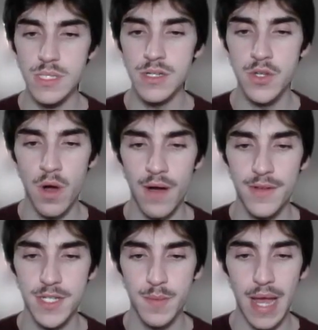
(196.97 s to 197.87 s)
So
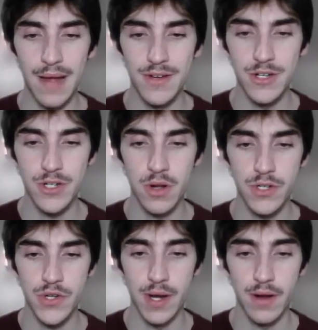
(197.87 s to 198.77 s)
obviously we have to just go
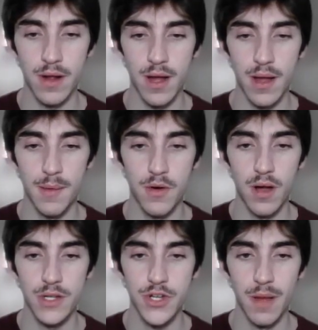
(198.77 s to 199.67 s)
straight
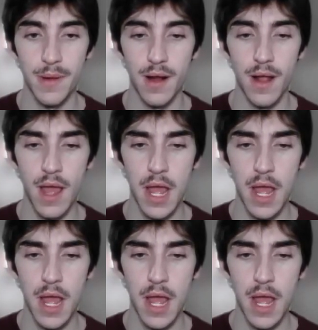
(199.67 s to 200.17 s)
Cross Chop here.